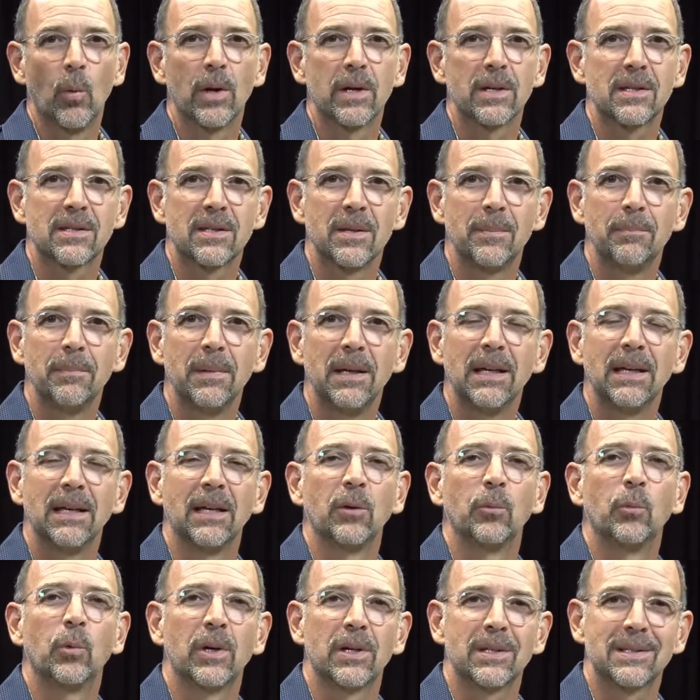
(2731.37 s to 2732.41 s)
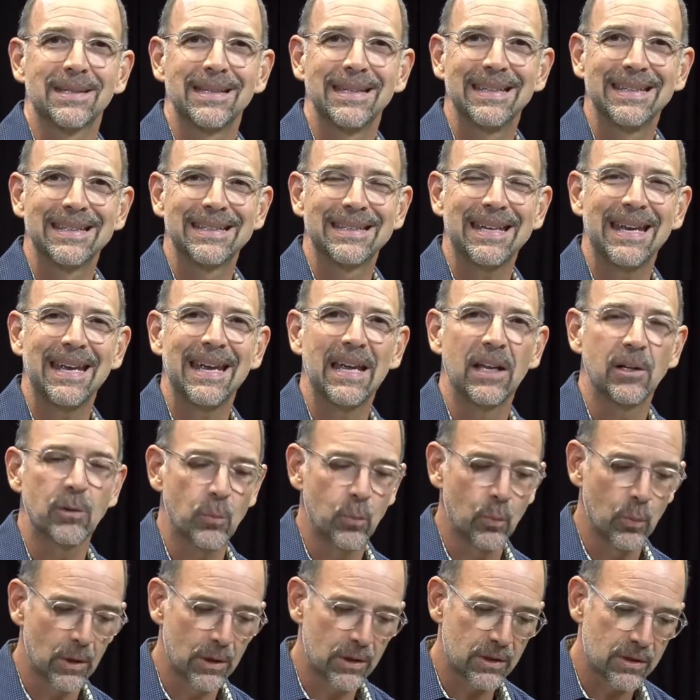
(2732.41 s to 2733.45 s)
What is the meaning? What is the
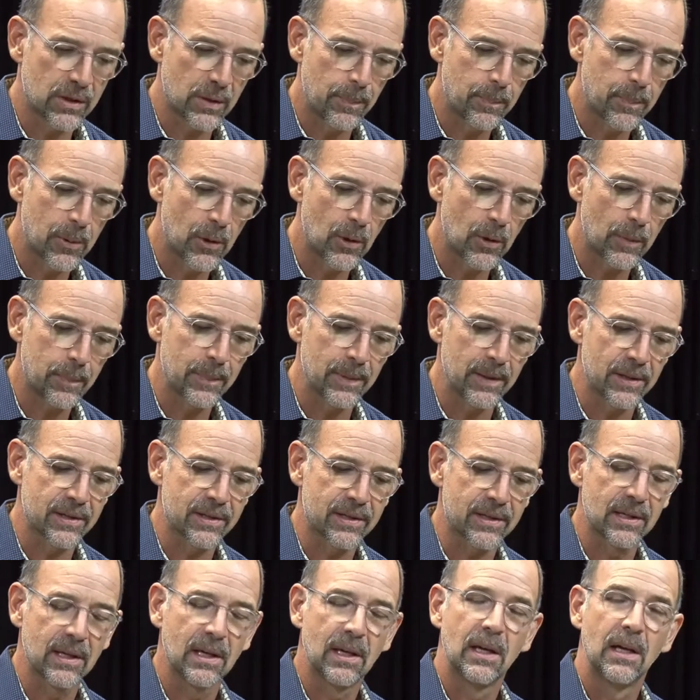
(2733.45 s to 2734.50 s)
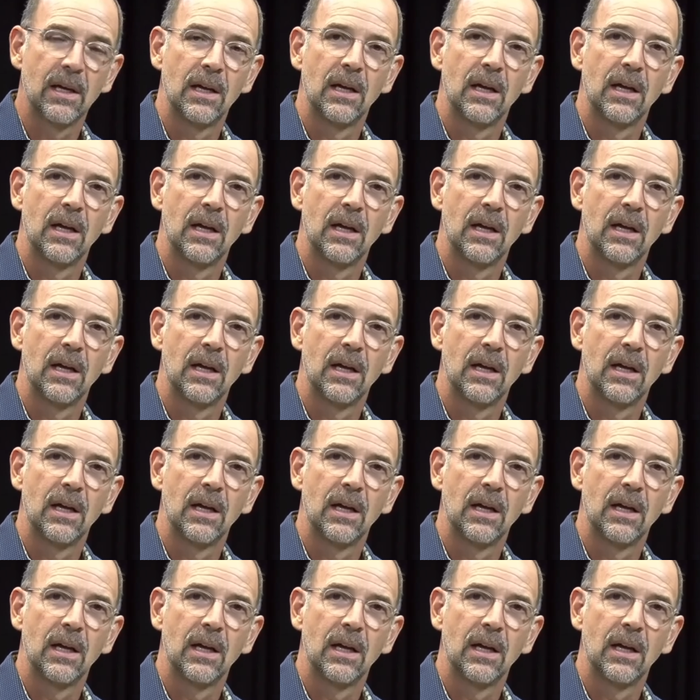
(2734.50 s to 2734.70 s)
intent? What is the purpose?